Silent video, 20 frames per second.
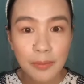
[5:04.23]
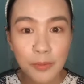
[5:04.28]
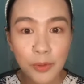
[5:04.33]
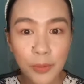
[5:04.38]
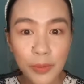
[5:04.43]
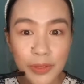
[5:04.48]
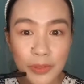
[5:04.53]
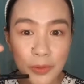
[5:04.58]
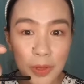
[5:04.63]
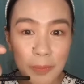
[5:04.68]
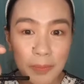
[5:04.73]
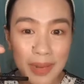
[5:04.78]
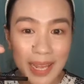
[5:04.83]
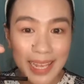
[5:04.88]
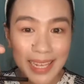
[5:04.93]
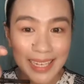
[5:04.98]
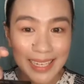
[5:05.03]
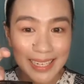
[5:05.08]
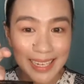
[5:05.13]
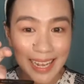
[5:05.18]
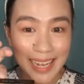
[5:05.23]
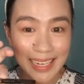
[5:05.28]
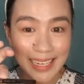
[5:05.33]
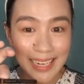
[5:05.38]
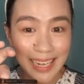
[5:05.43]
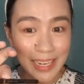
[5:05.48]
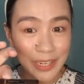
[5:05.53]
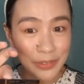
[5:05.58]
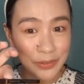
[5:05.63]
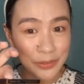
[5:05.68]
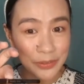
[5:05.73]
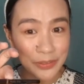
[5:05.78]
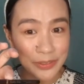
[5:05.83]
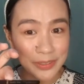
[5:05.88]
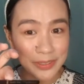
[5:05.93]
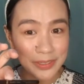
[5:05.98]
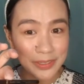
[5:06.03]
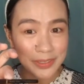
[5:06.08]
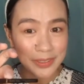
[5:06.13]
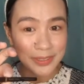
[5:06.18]
I'm going to apply an
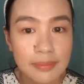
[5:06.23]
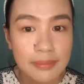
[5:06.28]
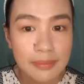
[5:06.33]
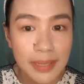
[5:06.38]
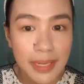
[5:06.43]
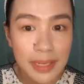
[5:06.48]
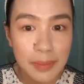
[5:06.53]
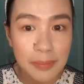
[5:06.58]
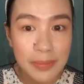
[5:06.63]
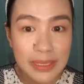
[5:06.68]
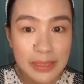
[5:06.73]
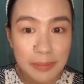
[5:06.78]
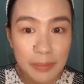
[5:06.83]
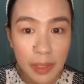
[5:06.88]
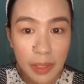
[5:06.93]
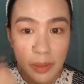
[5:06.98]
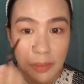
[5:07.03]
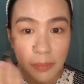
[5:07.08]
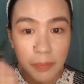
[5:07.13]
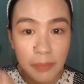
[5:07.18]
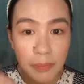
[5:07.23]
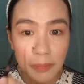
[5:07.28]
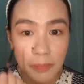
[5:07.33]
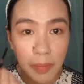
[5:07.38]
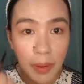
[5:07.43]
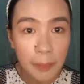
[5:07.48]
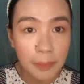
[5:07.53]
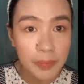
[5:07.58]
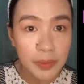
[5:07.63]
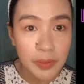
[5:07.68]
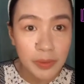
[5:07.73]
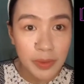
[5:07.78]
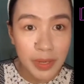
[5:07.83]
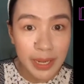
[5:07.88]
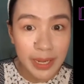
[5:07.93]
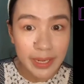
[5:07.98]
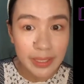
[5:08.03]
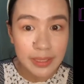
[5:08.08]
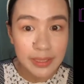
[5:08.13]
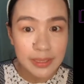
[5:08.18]
eyeliner para mas mag-pop yung
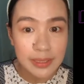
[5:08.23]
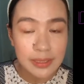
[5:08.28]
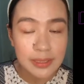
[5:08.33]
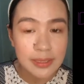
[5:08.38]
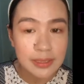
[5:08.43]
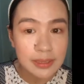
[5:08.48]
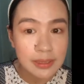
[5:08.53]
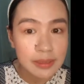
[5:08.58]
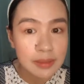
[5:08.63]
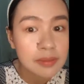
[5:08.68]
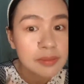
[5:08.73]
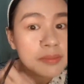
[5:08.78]
eyes.